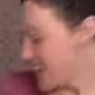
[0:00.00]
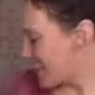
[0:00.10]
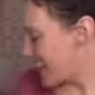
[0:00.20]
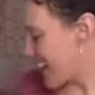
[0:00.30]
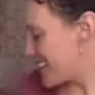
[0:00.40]

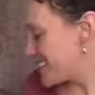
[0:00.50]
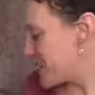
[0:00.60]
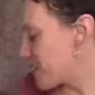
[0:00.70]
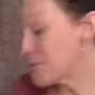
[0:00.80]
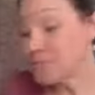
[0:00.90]
Okay,
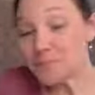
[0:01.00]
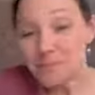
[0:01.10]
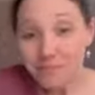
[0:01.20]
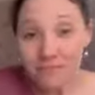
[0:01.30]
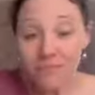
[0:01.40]
so,
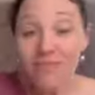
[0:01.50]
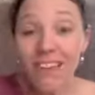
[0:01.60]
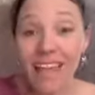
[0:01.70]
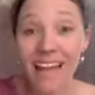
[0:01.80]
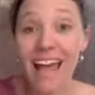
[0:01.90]

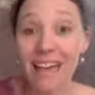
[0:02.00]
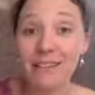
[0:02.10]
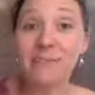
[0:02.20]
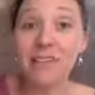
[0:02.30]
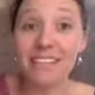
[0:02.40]
and
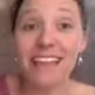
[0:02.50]
it's because